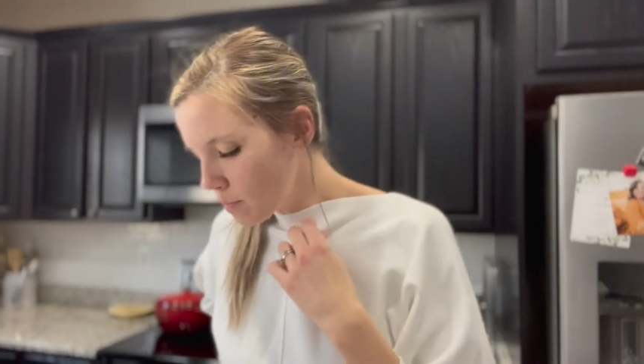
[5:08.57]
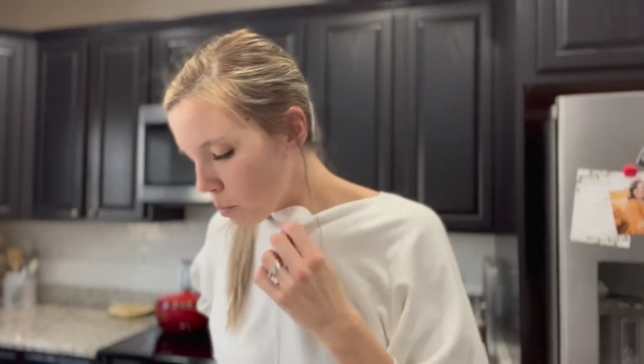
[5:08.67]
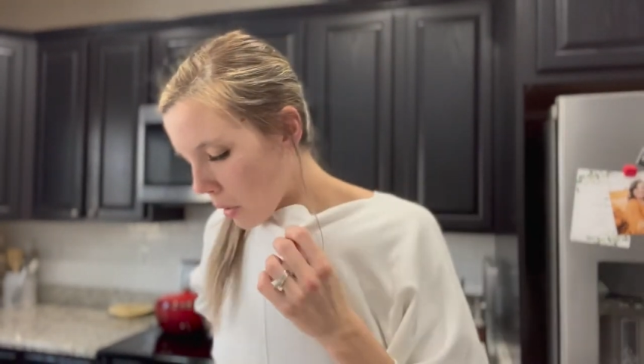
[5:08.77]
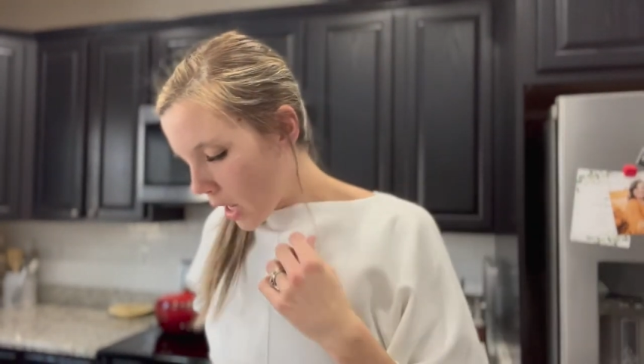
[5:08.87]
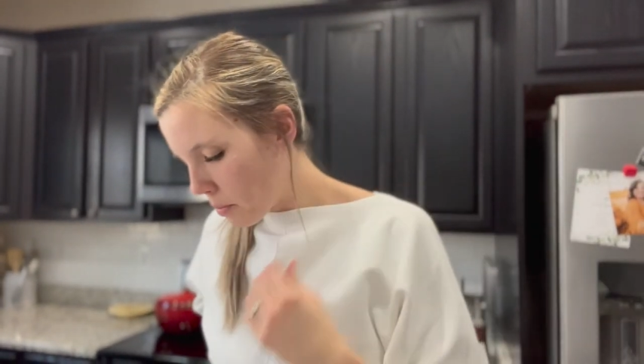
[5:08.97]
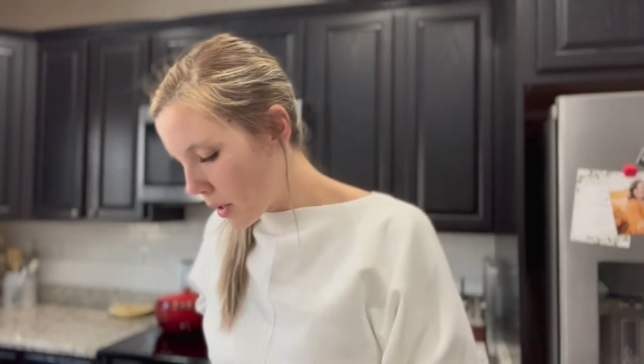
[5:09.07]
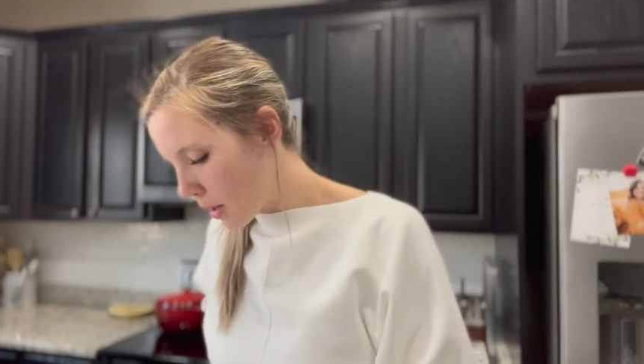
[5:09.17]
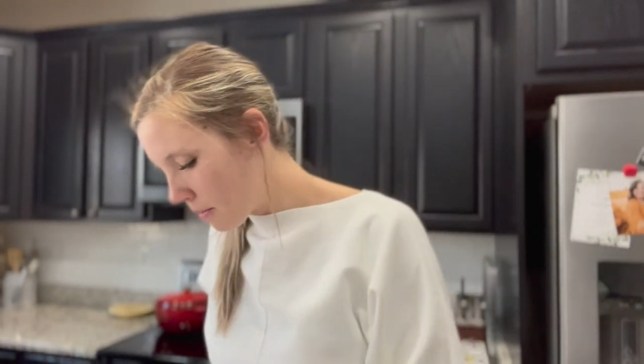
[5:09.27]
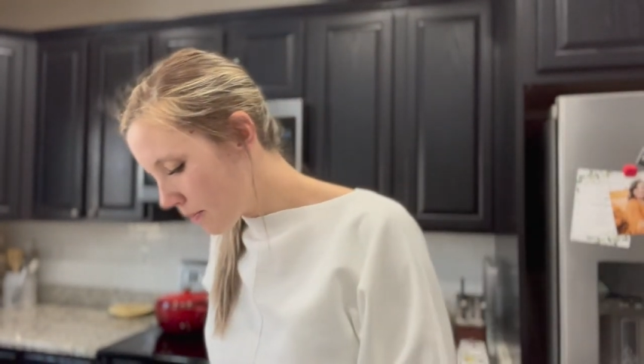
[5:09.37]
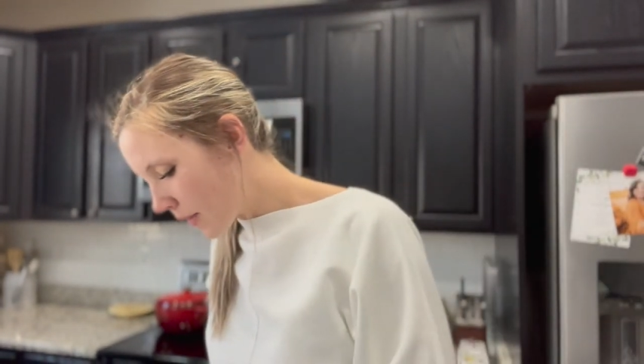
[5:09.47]
bath
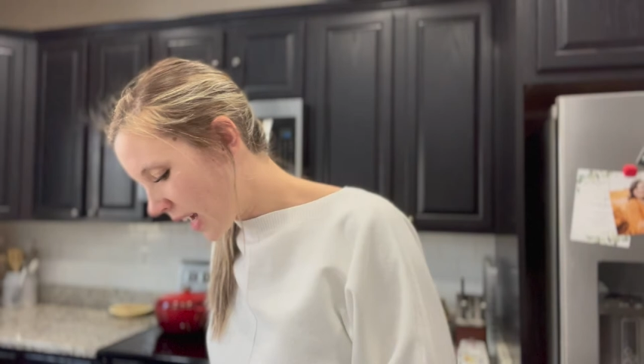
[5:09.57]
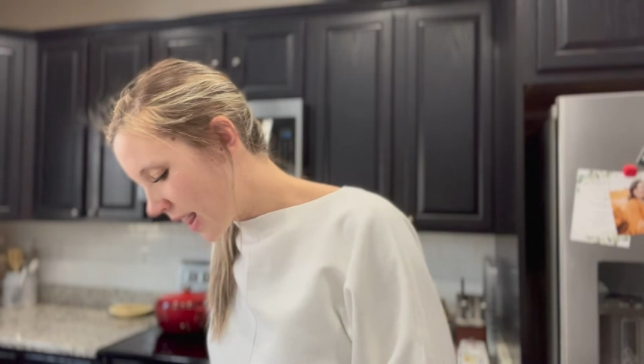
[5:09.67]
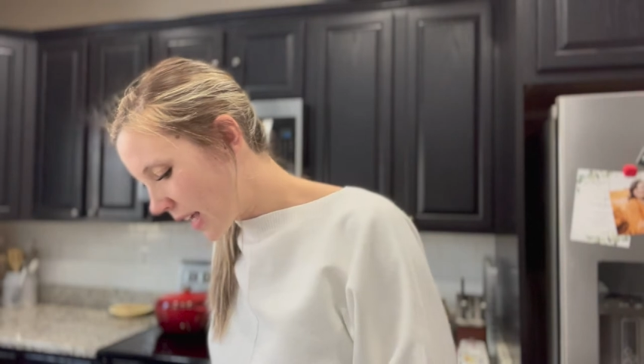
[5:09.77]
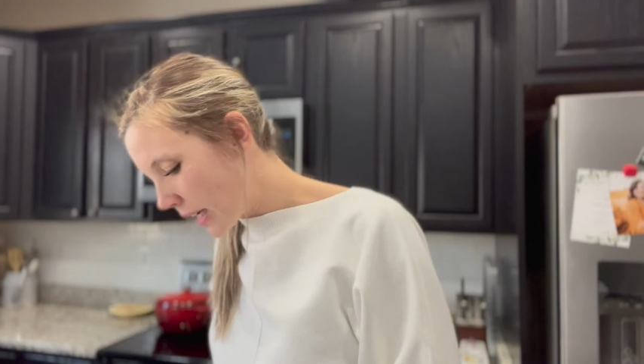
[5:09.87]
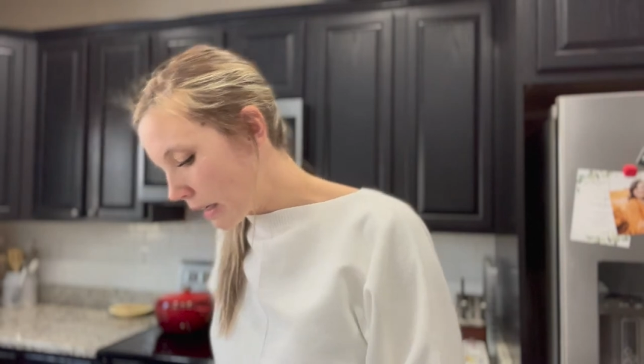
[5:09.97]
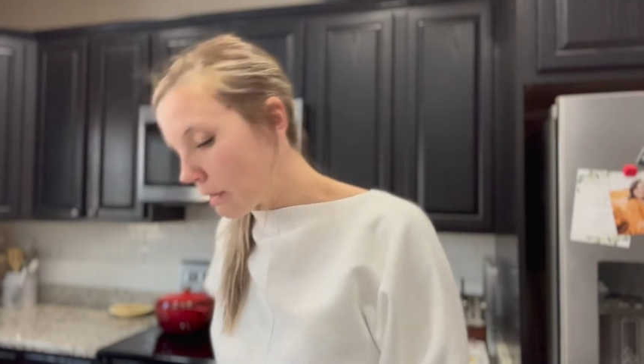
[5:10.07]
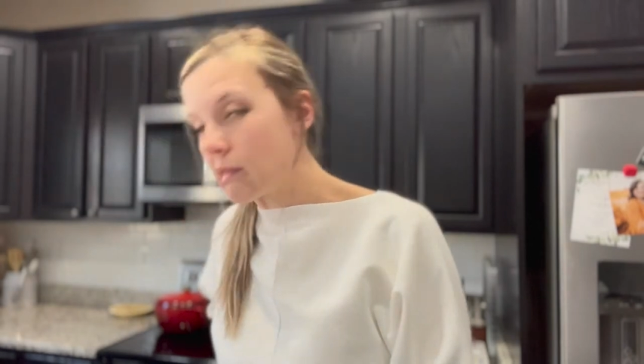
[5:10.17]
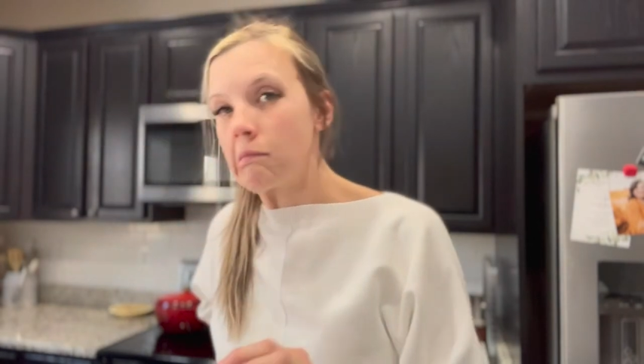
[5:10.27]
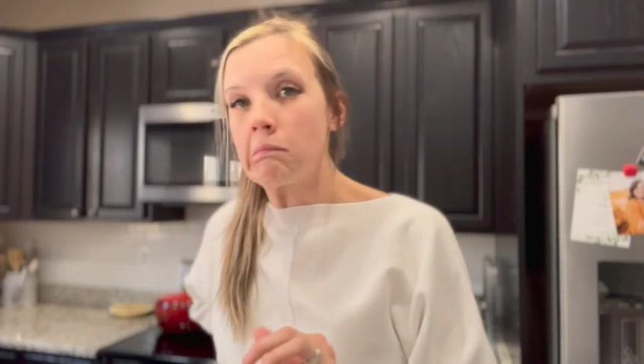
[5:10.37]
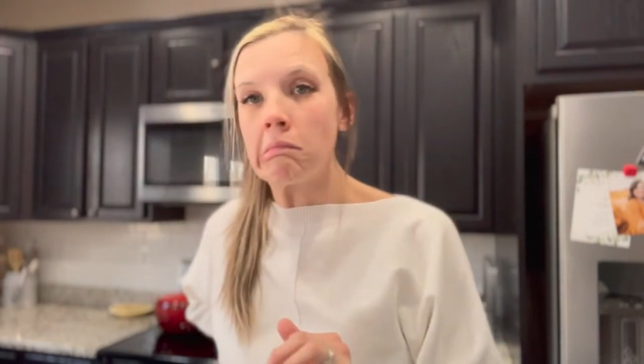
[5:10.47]
bomb, I think
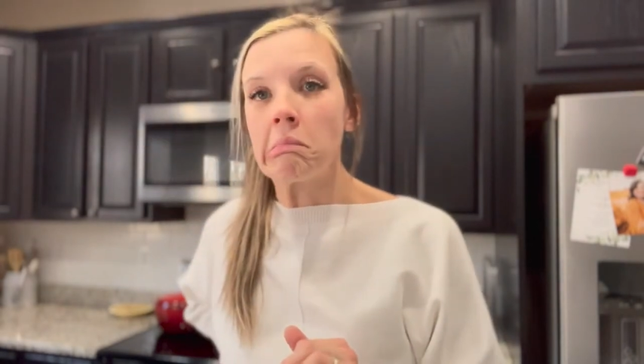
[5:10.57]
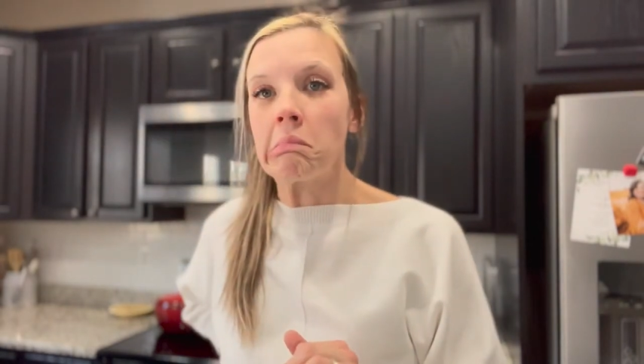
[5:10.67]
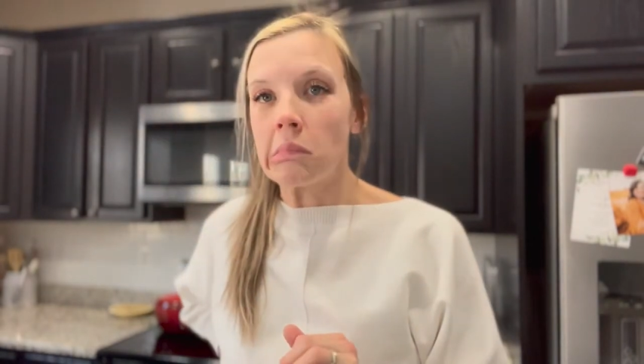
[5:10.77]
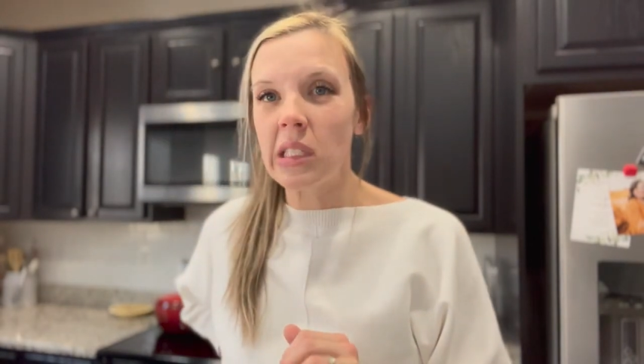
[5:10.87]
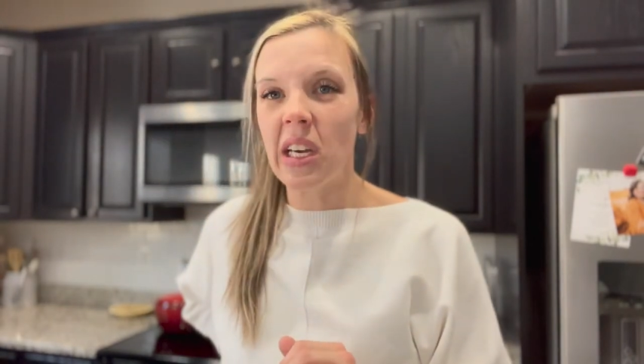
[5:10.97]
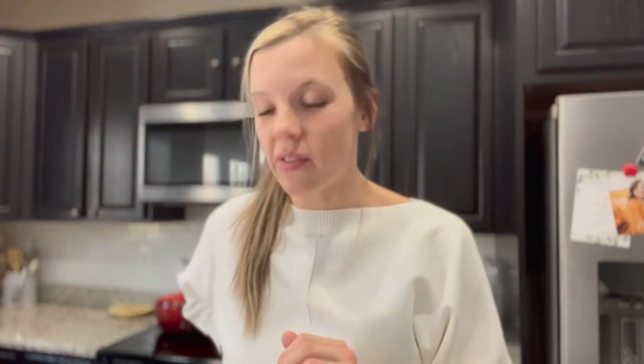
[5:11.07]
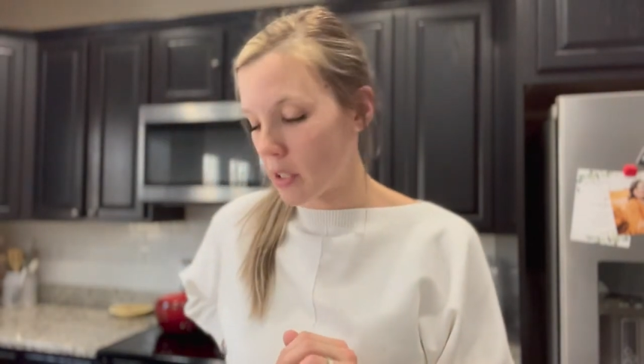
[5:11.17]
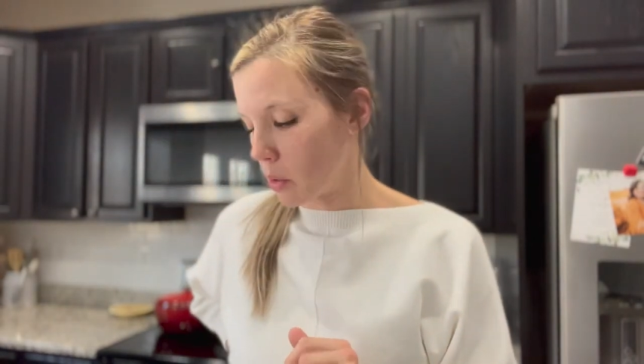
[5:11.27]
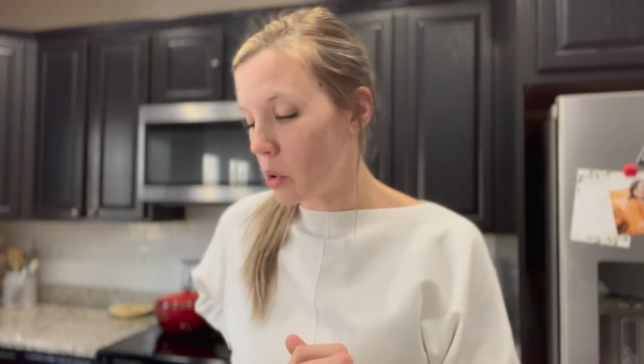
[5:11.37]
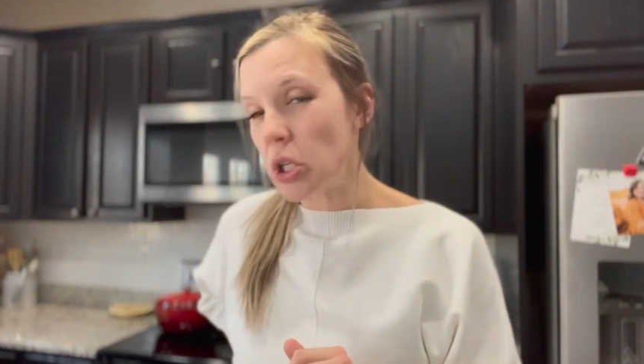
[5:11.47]
if I
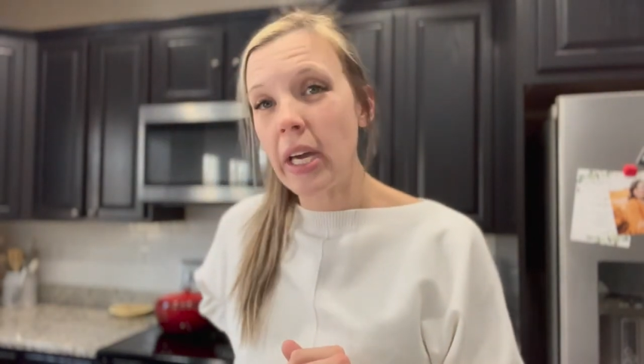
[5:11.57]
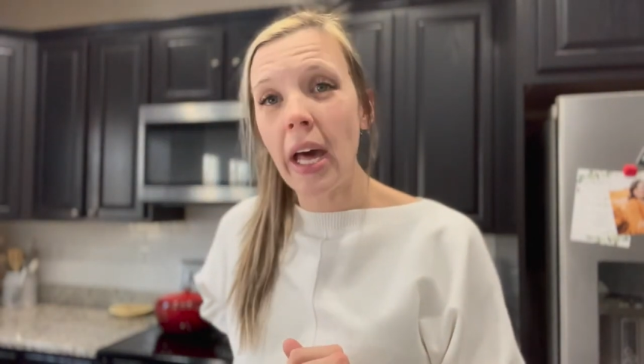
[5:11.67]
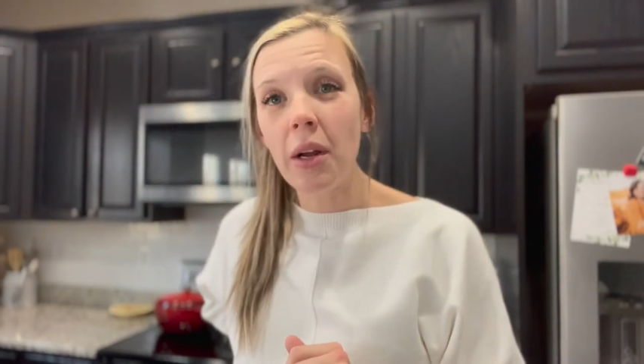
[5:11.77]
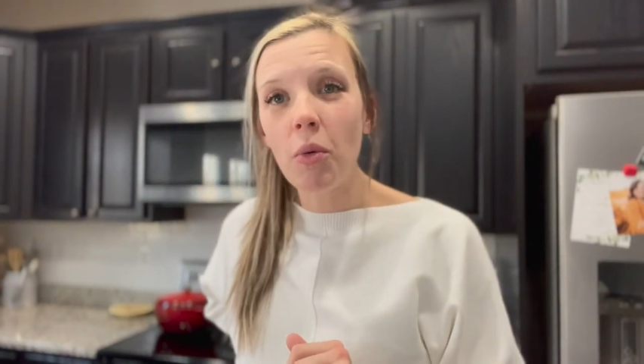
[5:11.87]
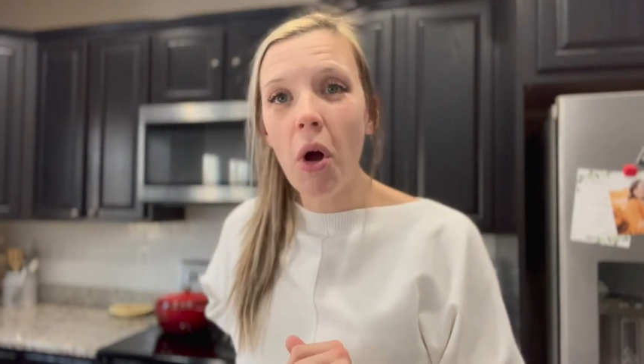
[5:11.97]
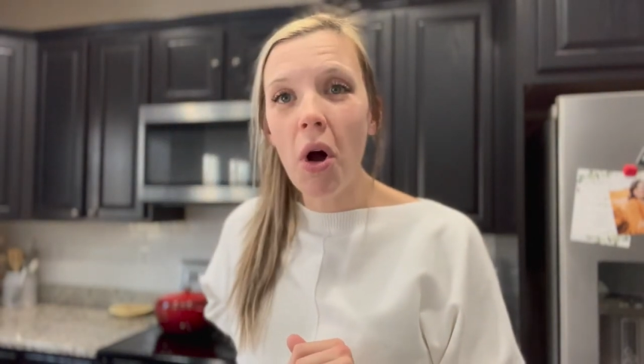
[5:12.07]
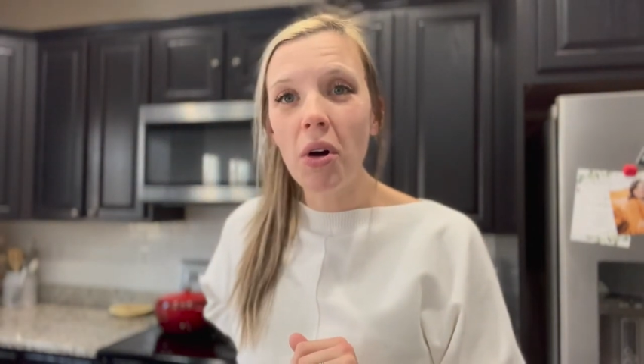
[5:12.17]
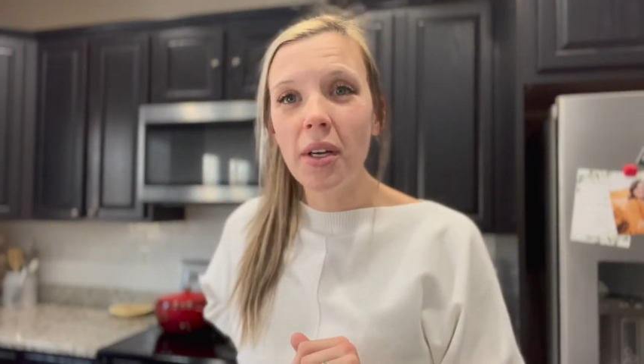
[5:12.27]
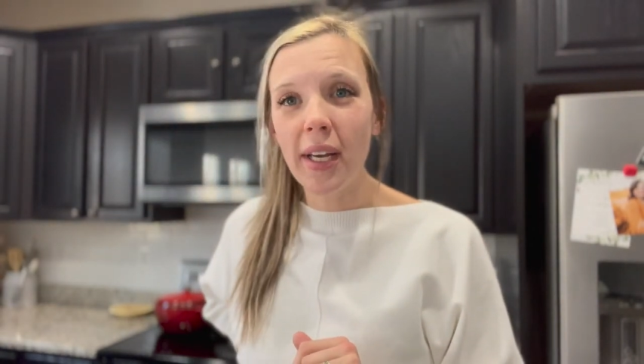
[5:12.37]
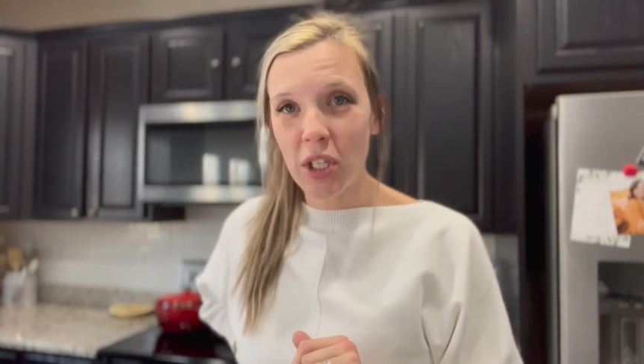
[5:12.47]
don't look at it
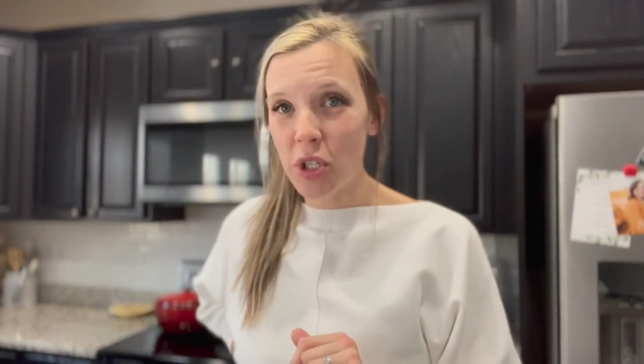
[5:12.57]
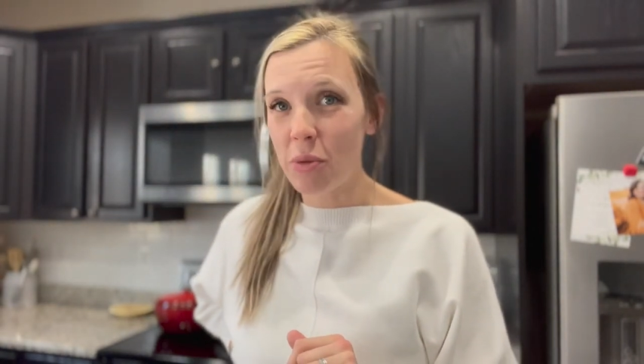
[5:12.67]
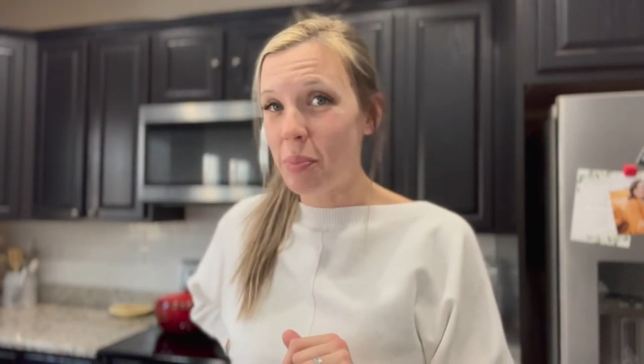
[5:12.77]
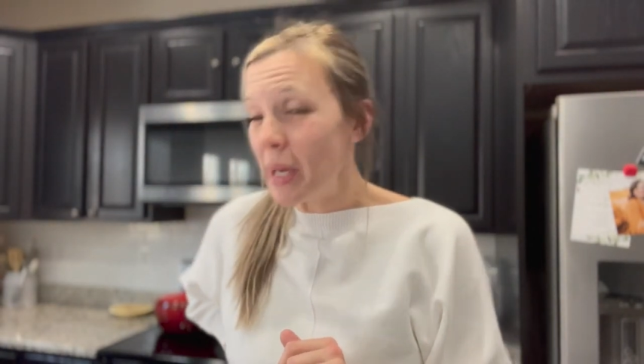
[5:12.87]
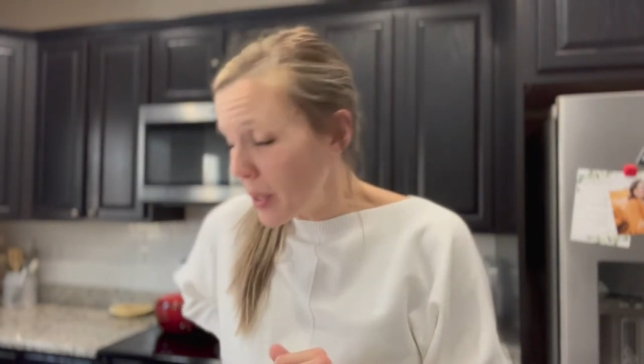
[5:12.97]
wrong, it should be